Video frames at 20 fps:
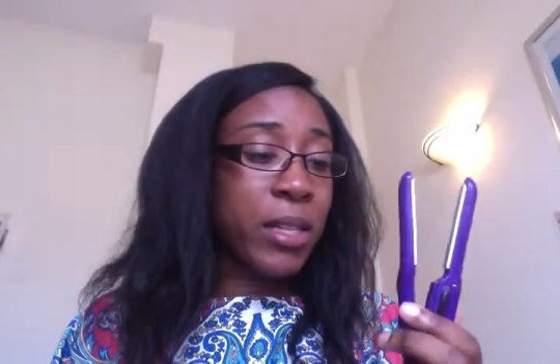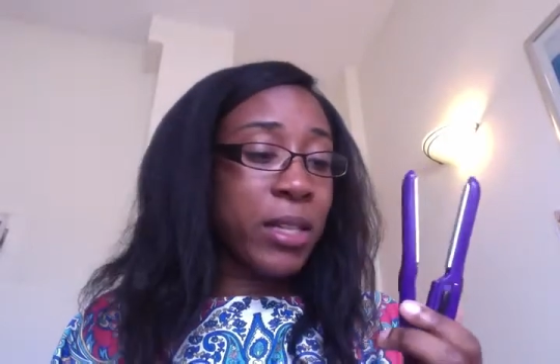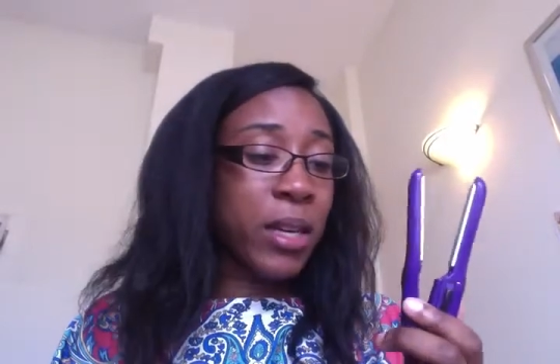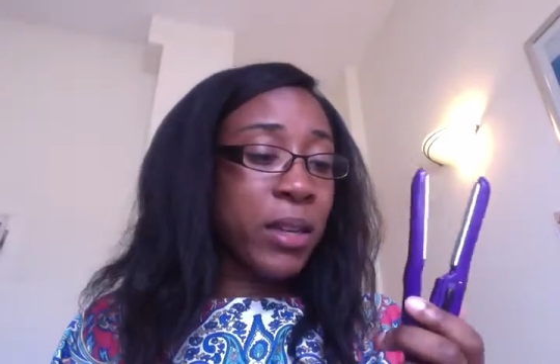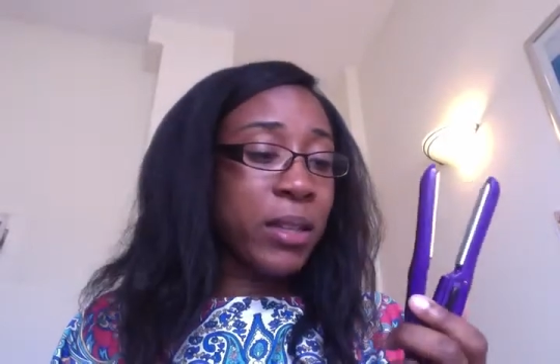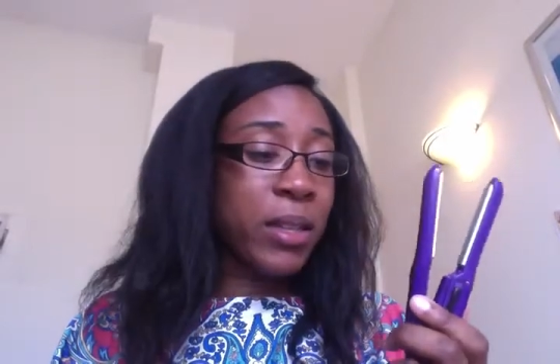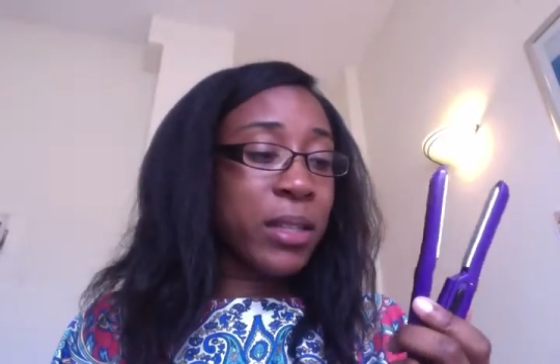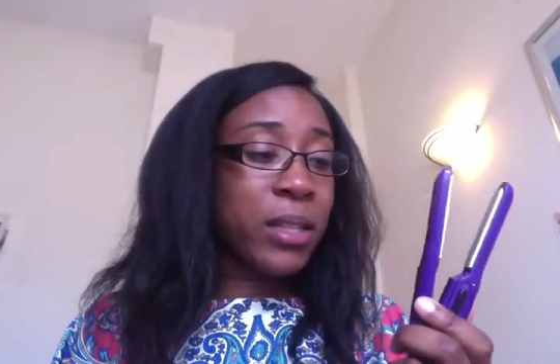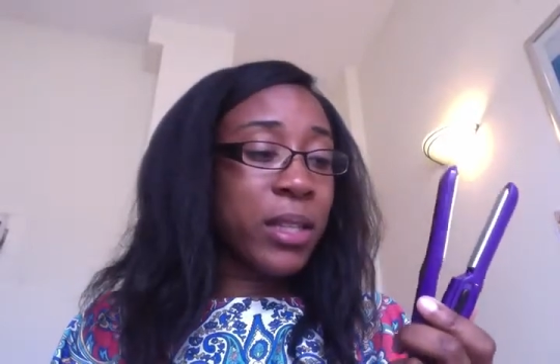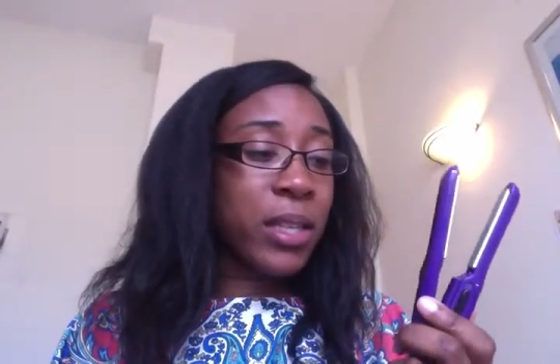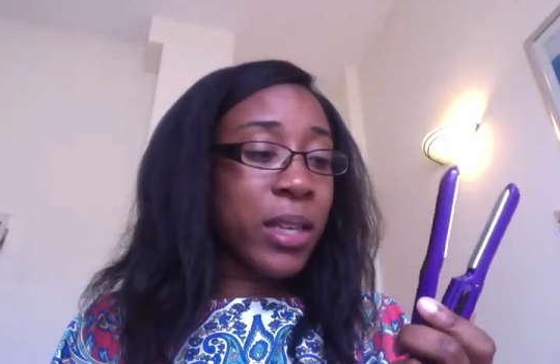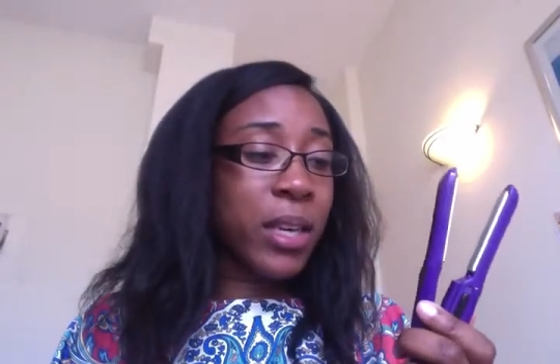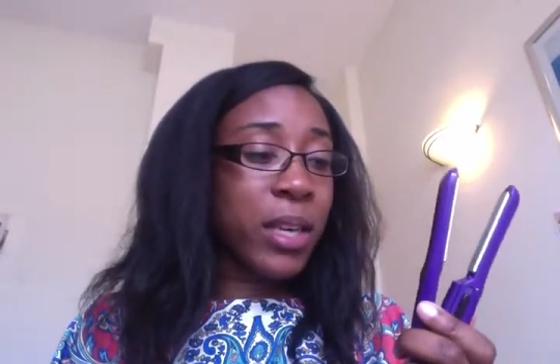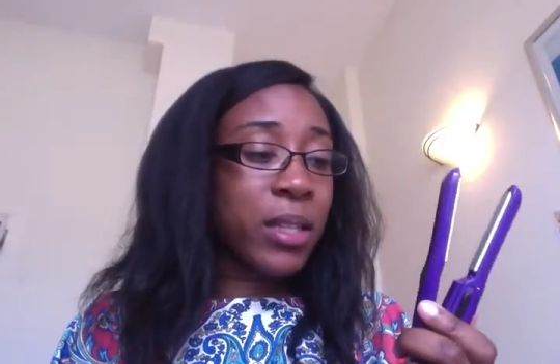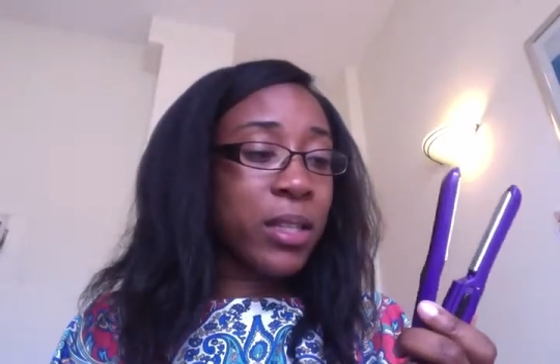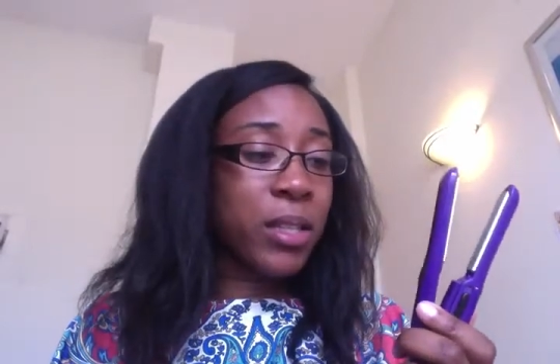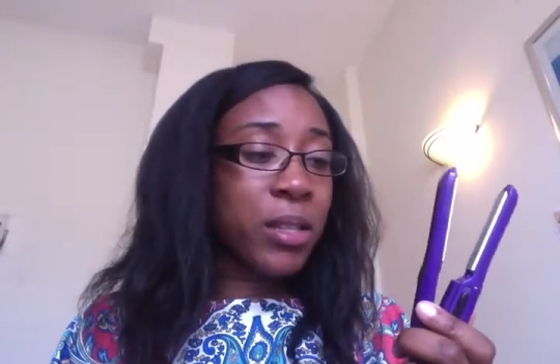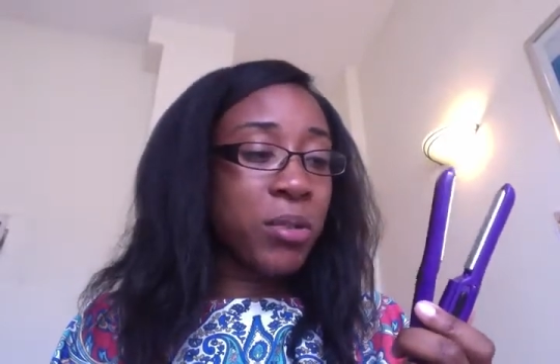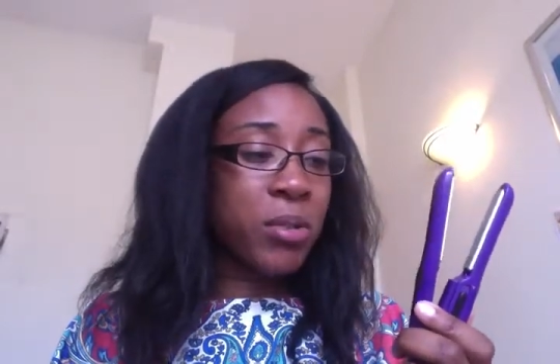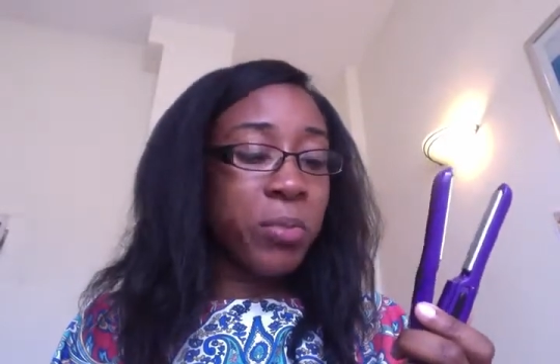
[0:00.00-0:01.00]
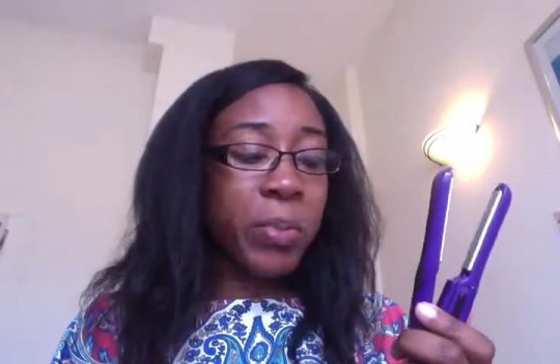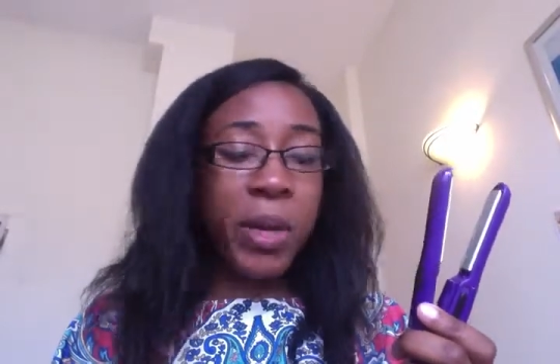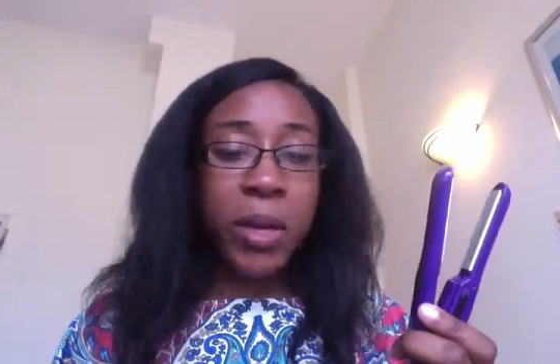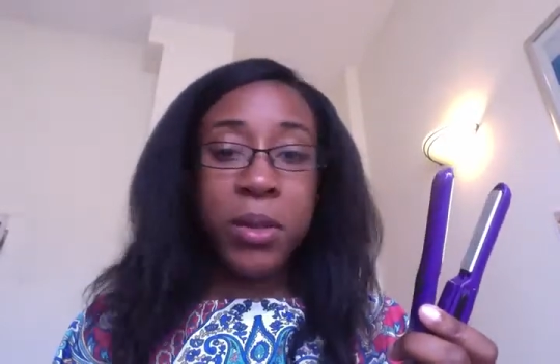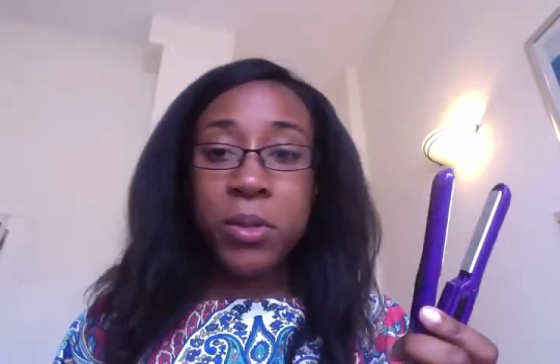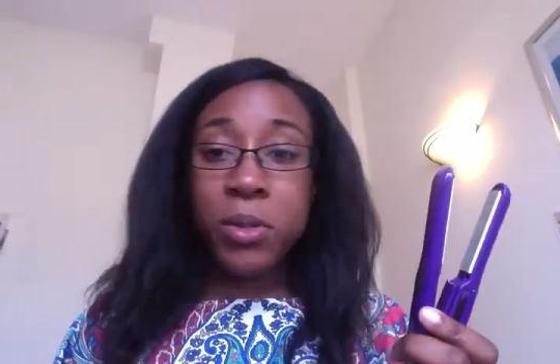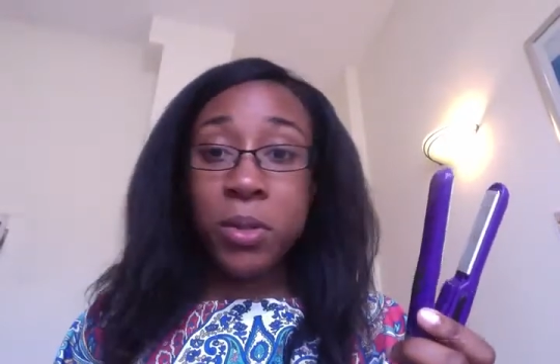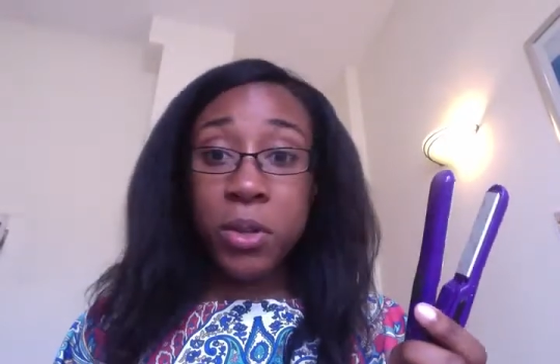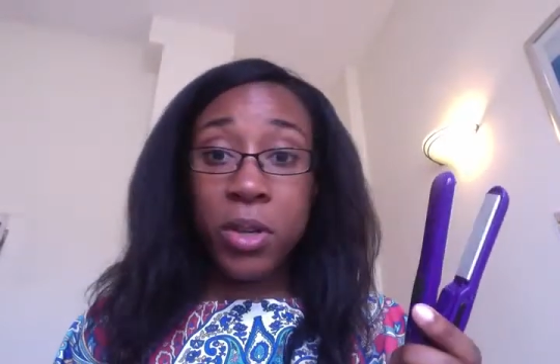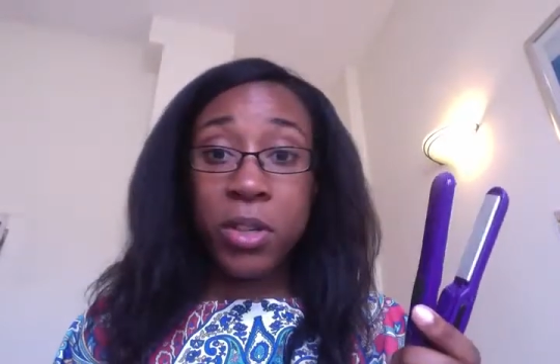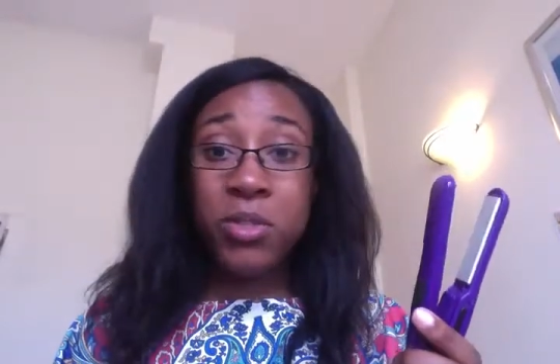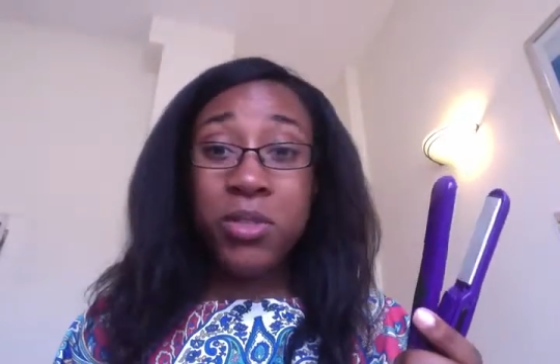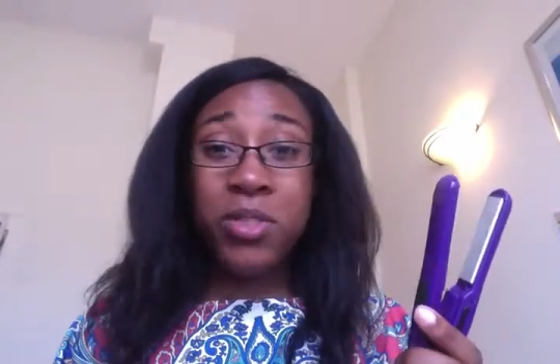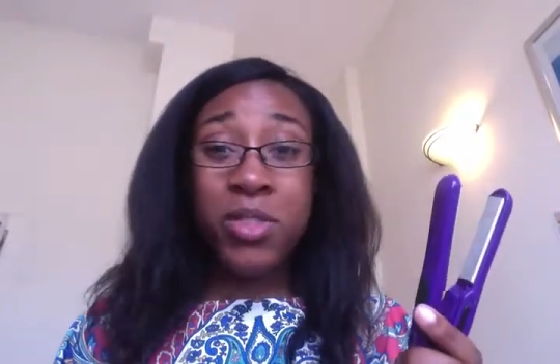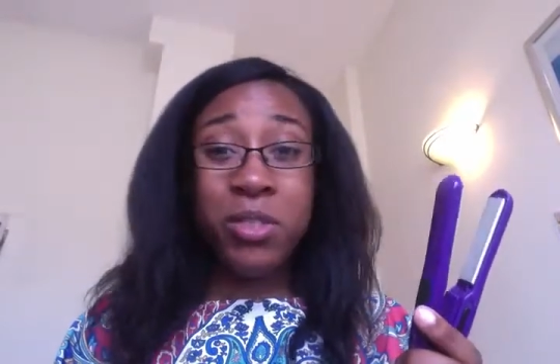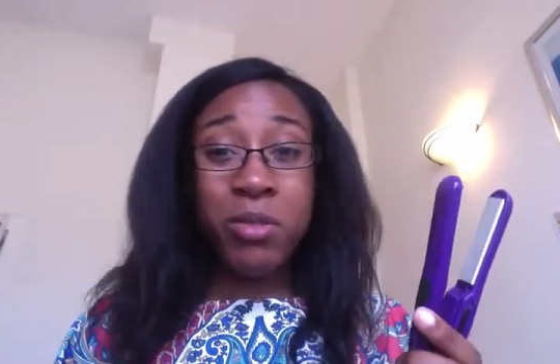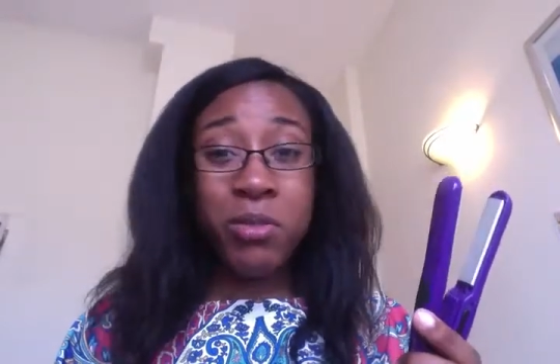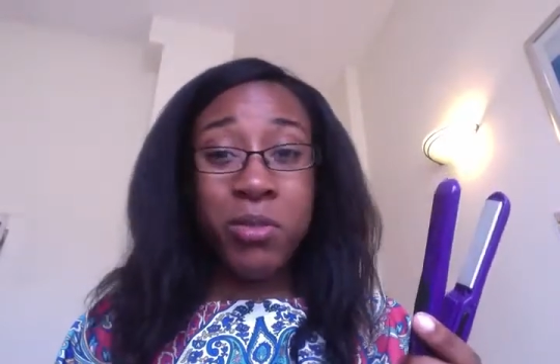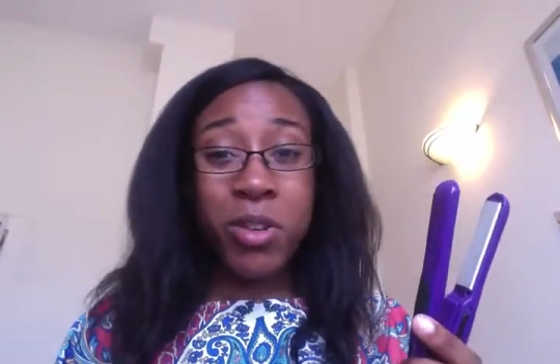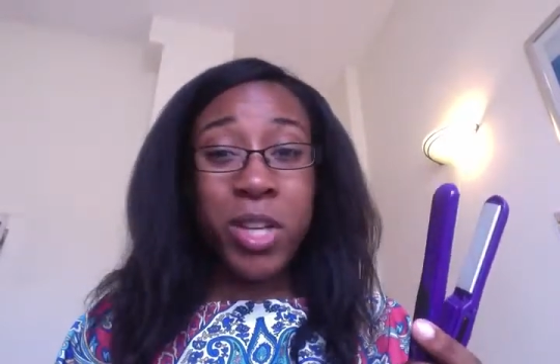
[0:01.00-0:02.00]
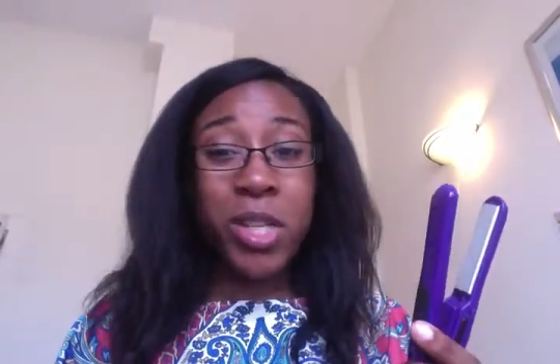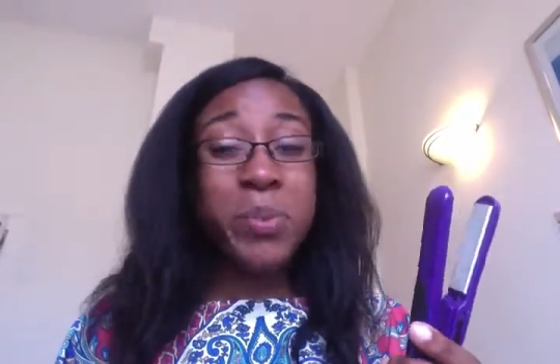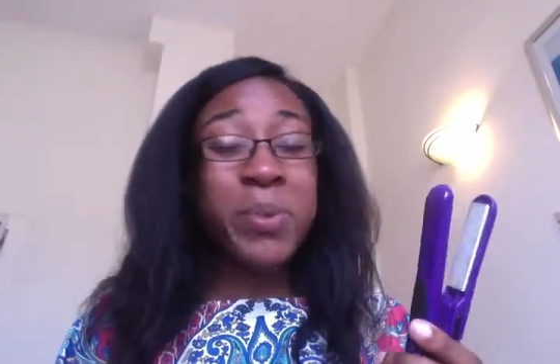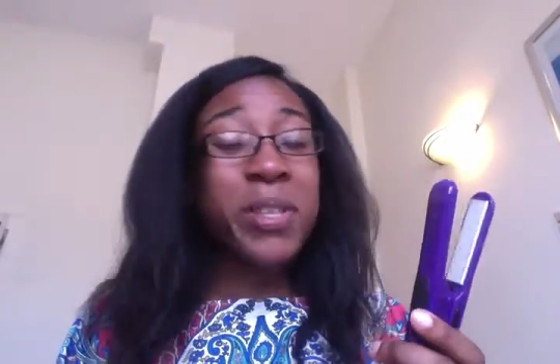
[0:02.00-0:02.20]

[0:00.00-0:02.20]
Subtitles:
Now this heats to about 200 degrees,